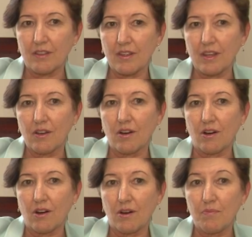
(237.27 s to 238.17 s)
there
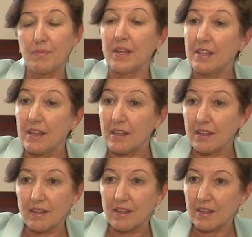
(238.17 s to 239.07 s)
are many